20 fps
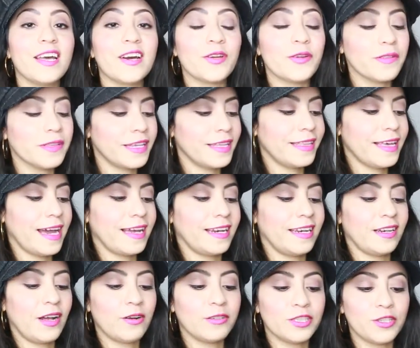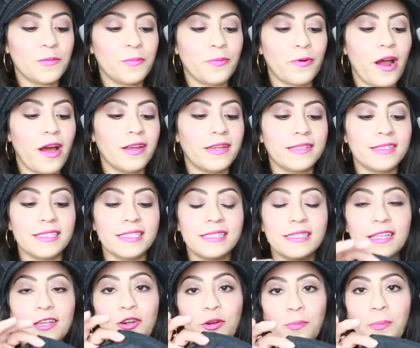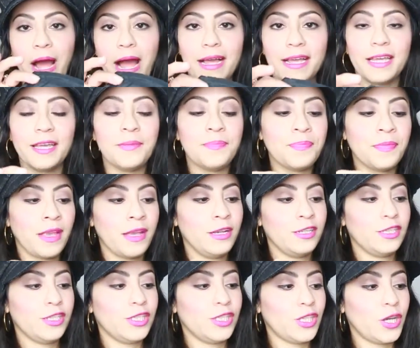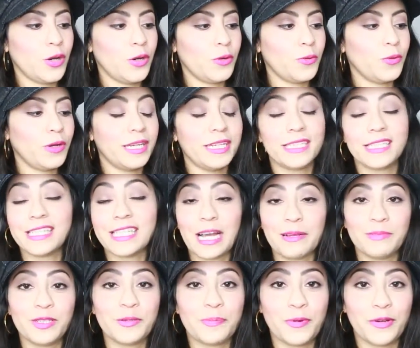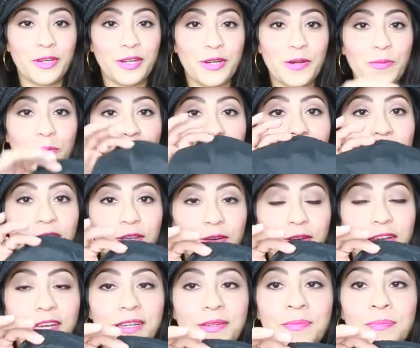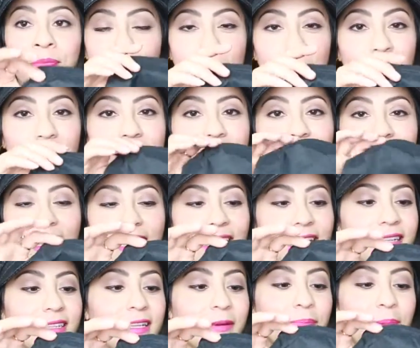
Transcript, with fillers: not only that, it also brought this little baggie, so when it's time to put it away, you can put it in the